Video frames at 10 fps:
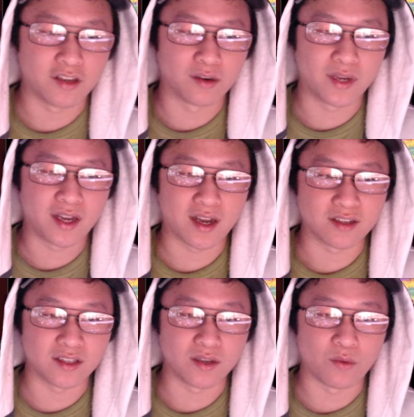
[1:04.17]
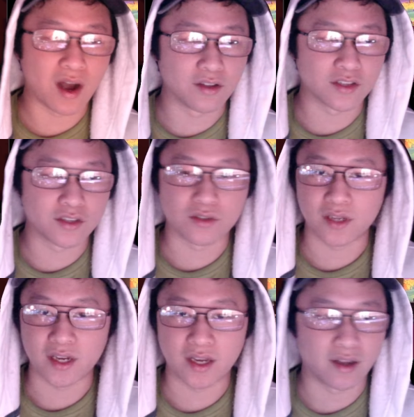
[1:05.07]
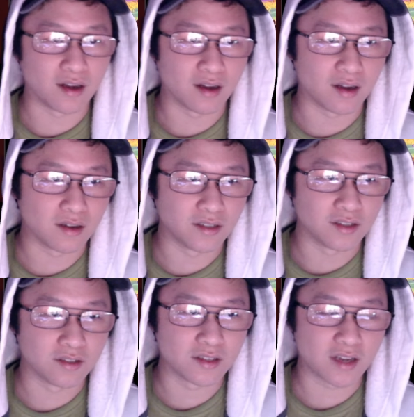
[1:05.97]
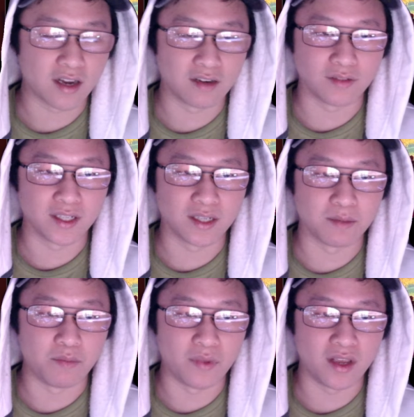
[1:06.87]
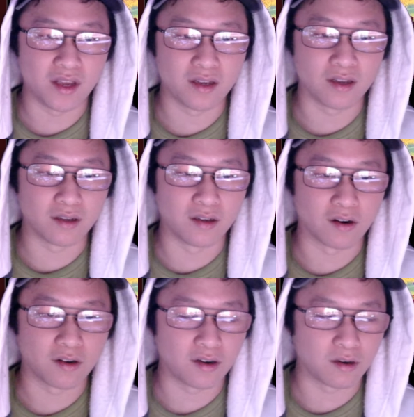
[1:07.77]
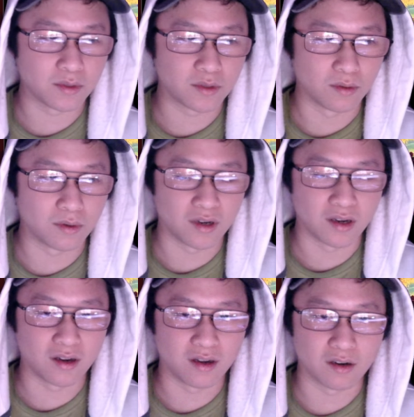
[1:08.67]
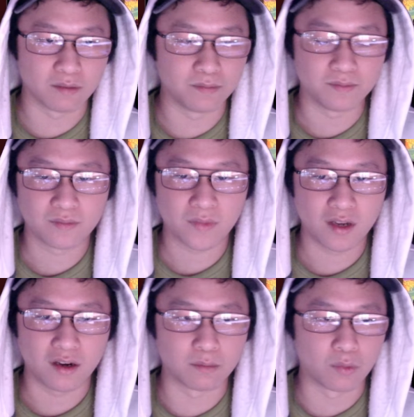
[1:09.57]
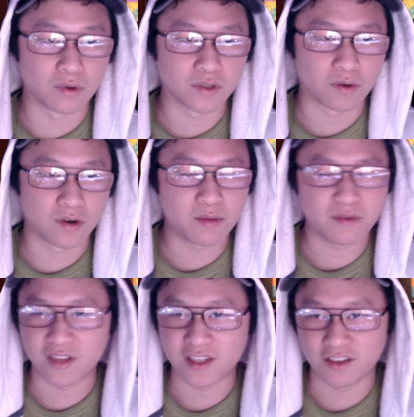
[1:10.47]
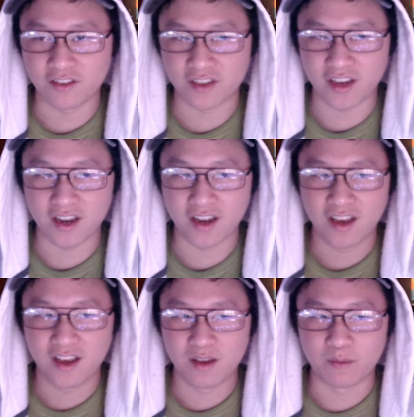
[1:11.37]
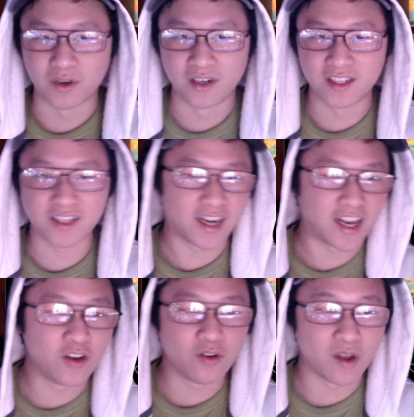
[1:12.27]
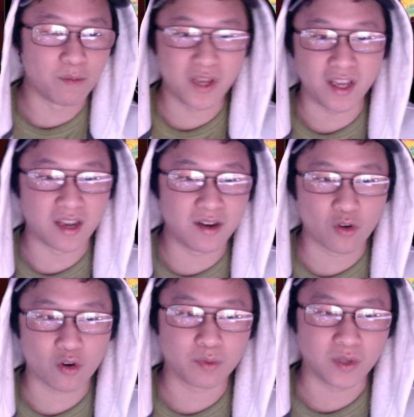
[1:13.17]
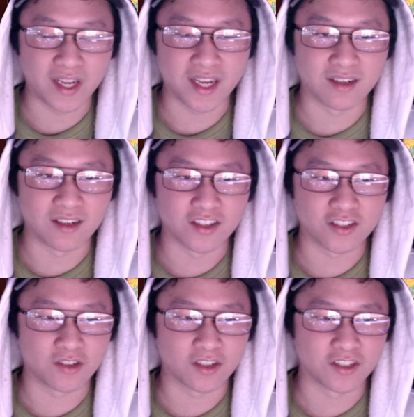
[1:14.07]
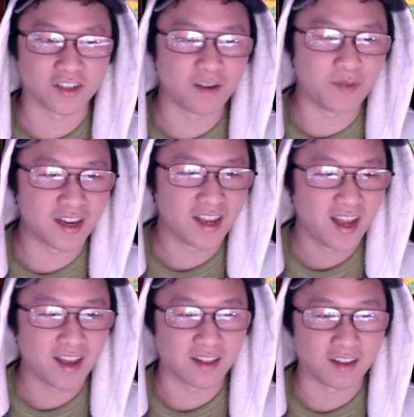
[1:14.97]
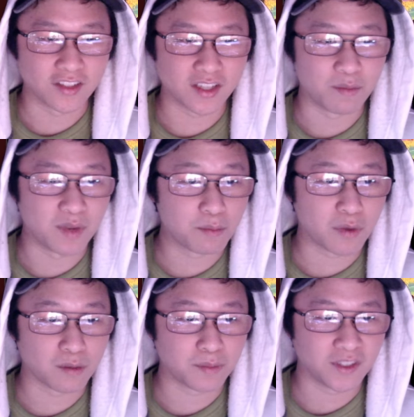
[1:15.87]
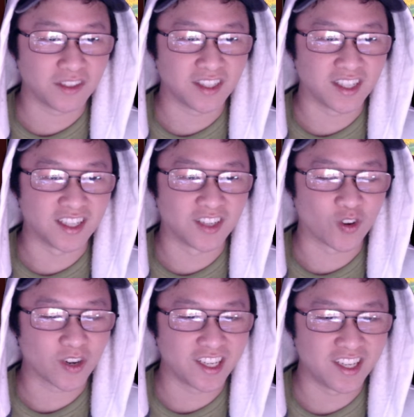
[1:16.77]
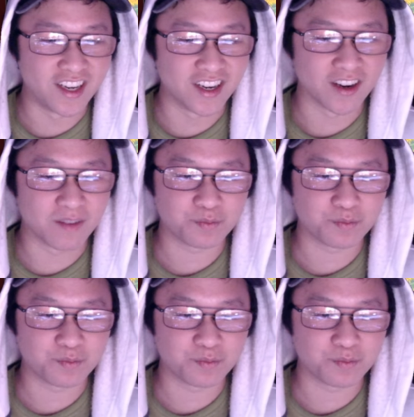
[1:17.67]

we can kind of see, wow, this is like, this is kind of like a big garden arboretorium, if that's how you say it. But it's like a big indoor plant structure. I mean, that looks like a big purple orchid here.